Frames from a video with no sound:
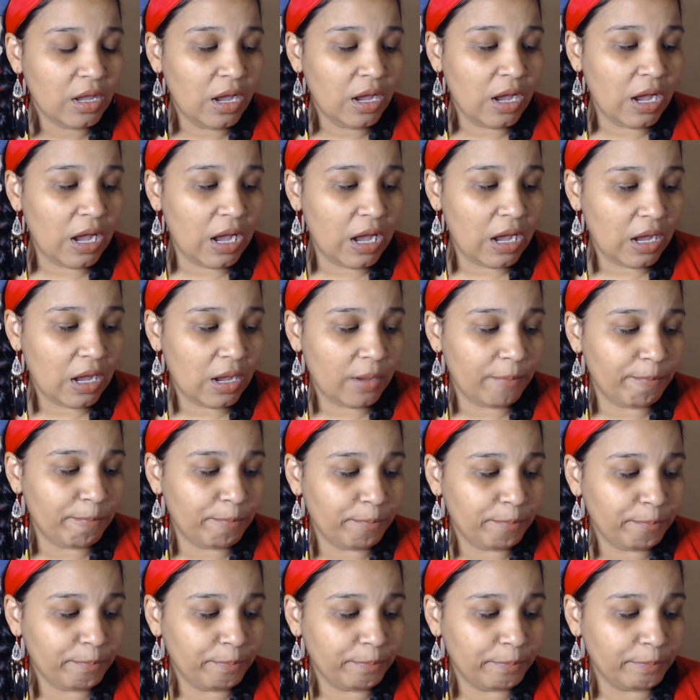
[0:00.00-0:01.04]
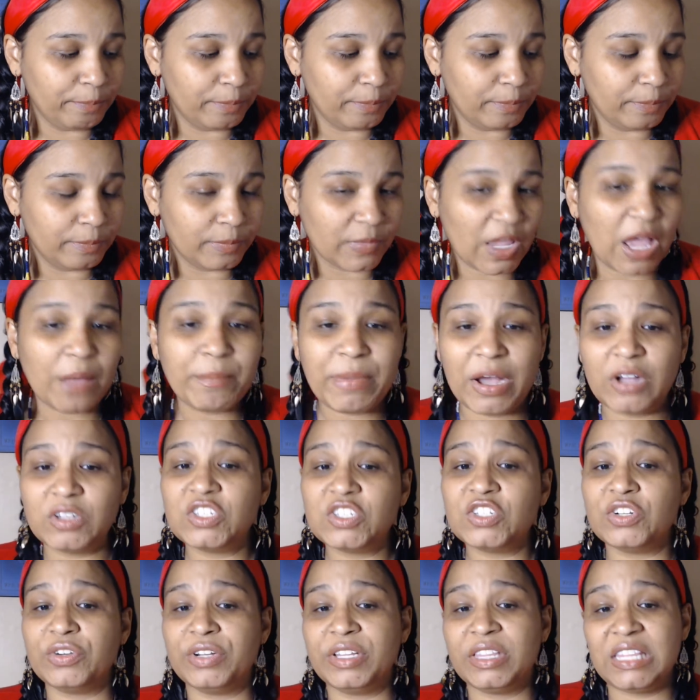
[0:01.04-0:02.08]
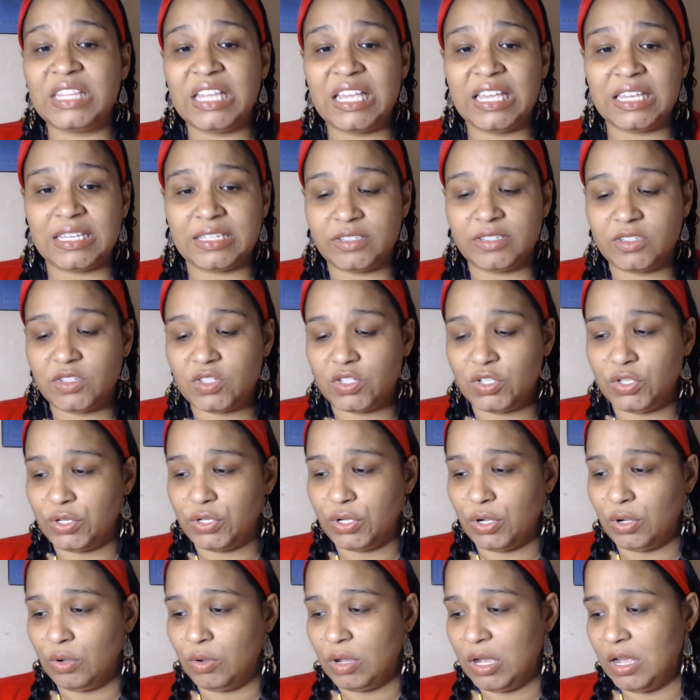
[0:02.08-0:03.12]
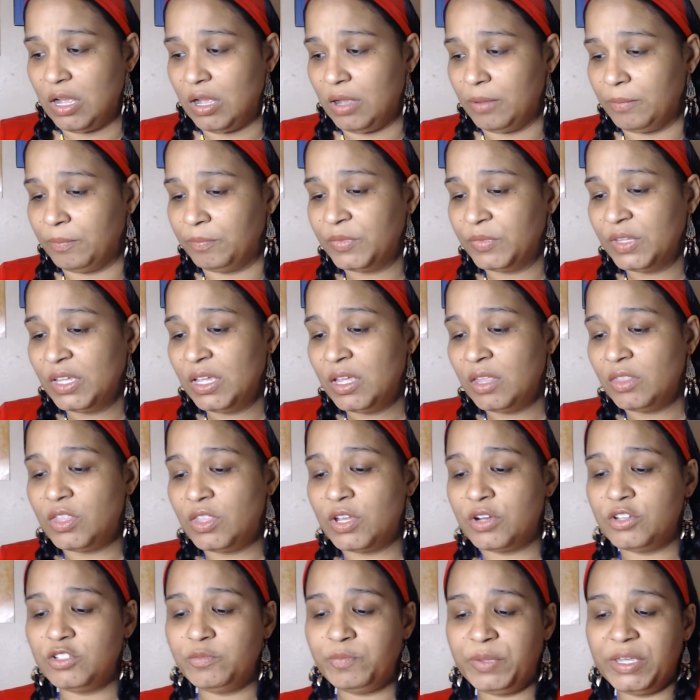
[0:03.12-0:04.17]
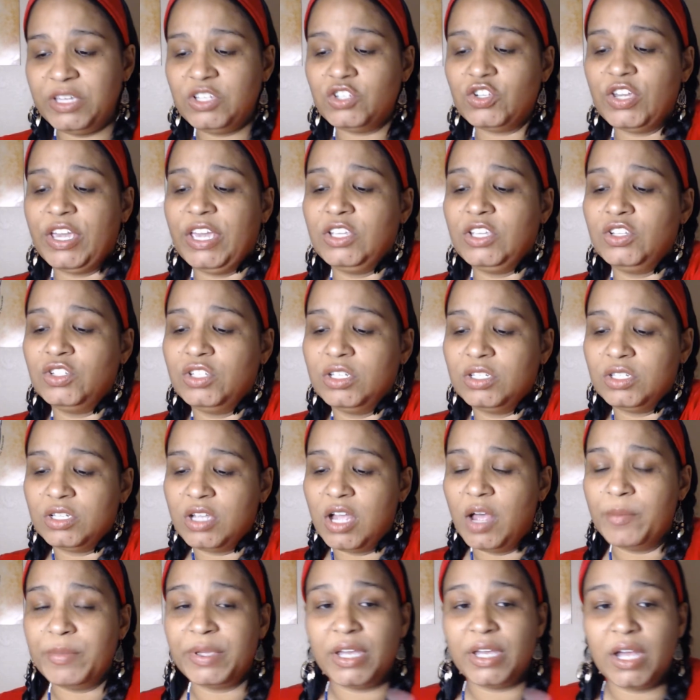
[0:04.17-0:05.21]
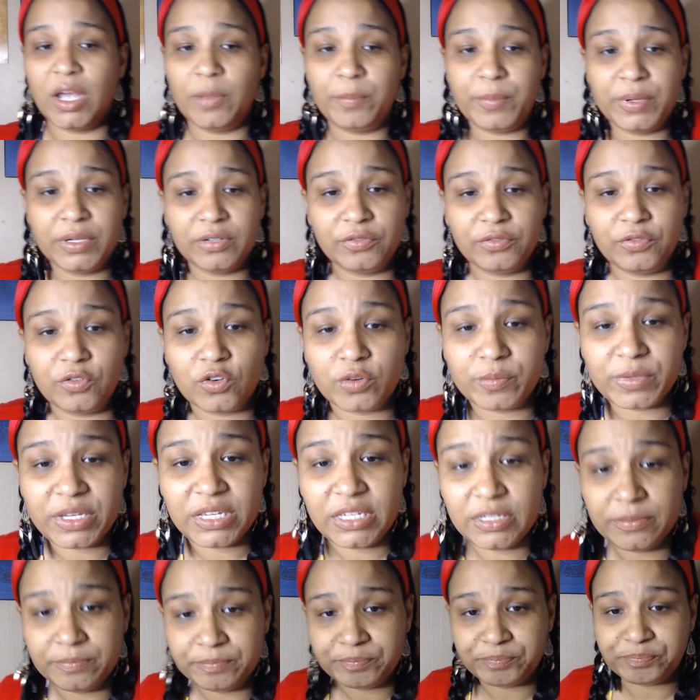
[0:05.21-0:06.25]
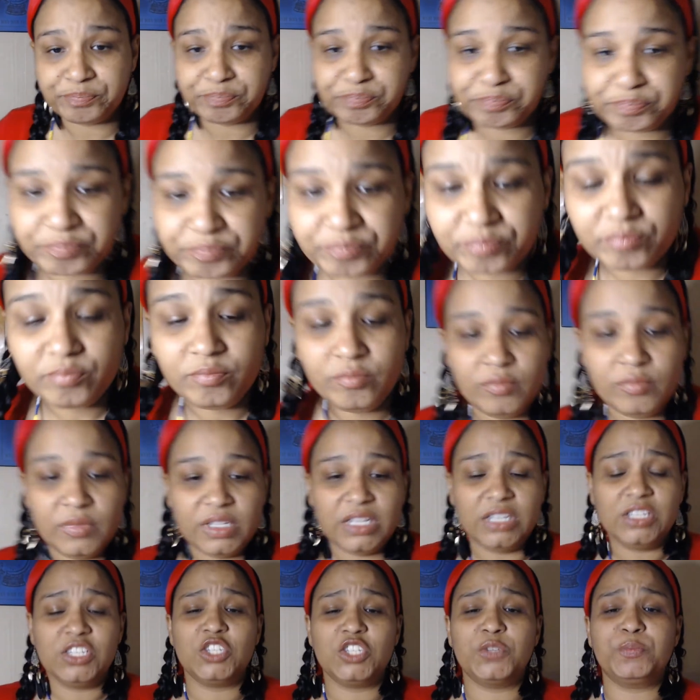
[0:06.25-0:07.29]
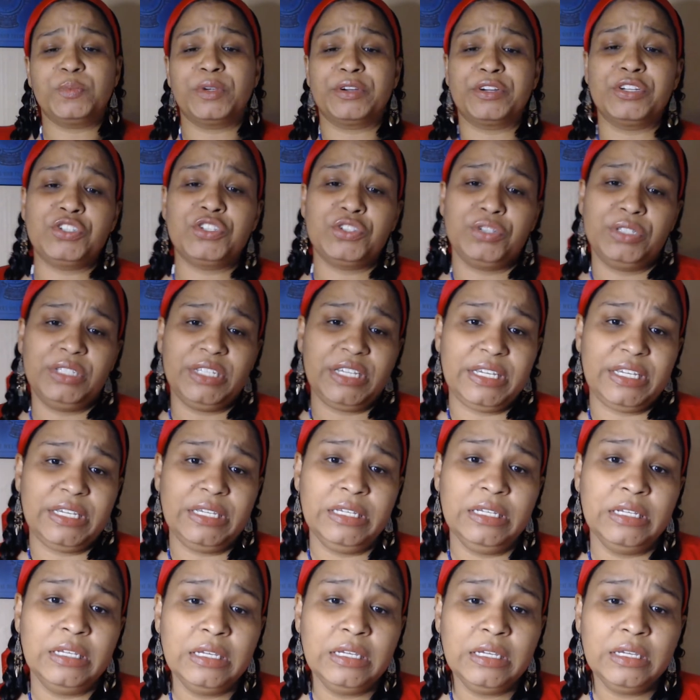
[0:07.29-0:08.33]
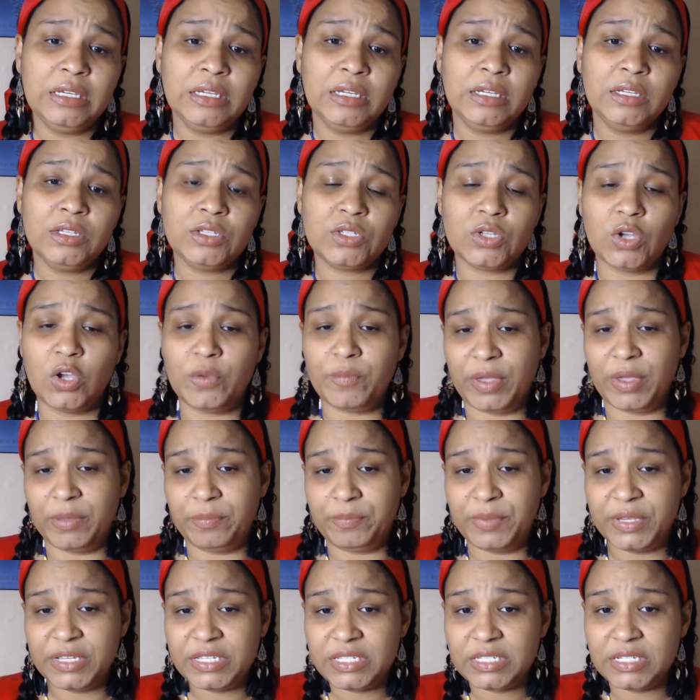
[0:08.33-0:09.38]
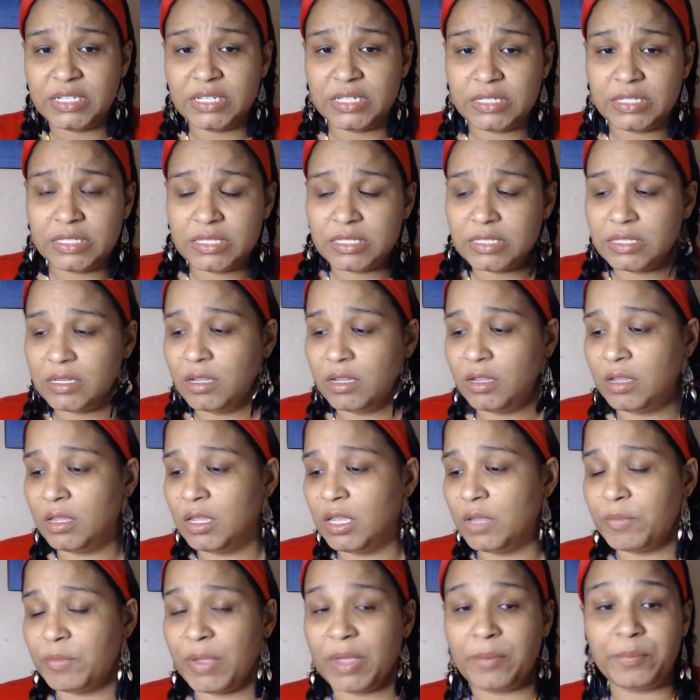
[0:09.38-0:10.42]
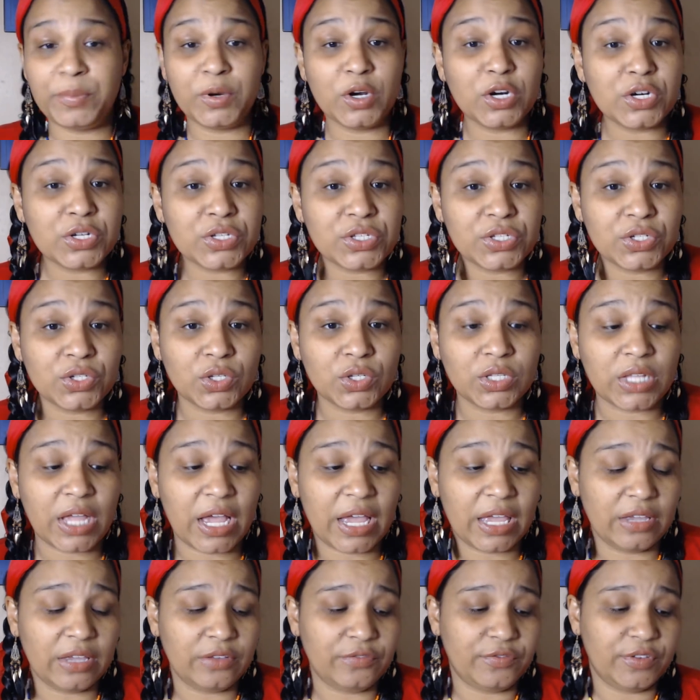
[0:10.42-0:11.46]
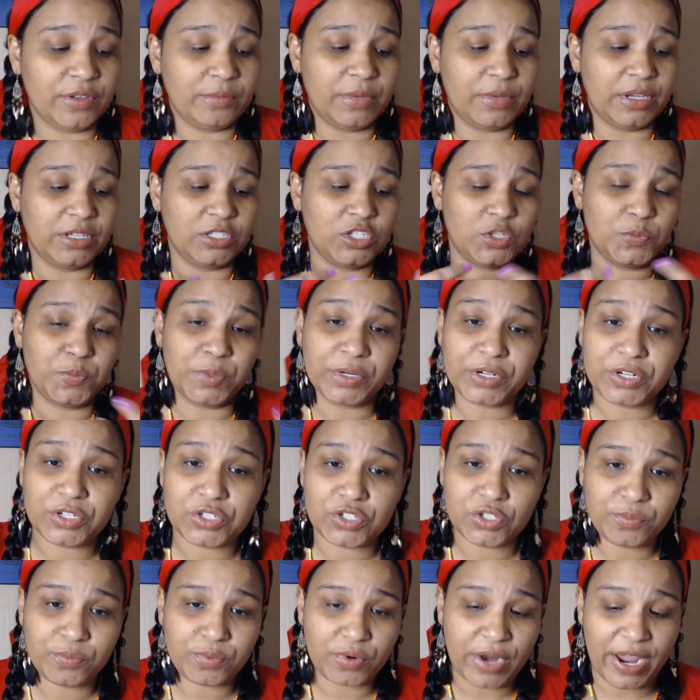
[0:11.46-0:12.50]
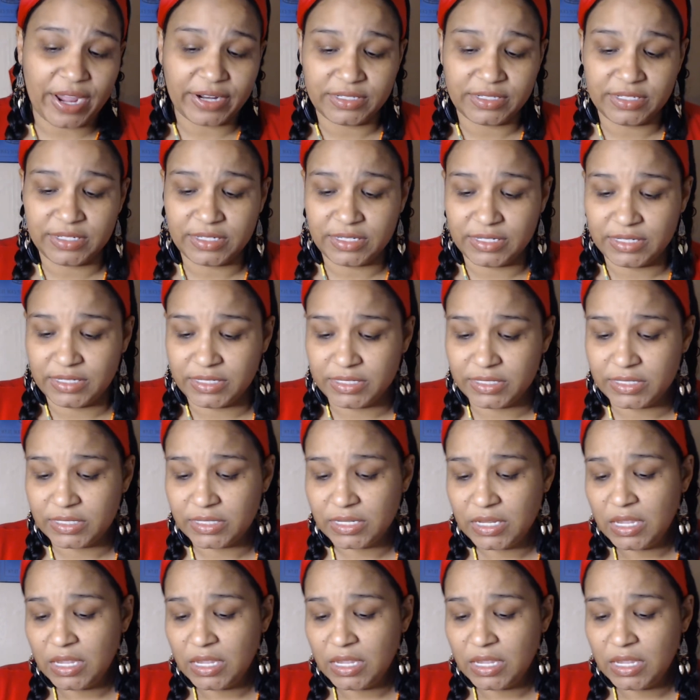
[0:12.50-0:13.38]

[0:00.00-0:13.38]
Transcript: um, about certain things. You know, um, there's big changes coming up for me spiritually. So in my business, in my personal life, in my spiritual practices,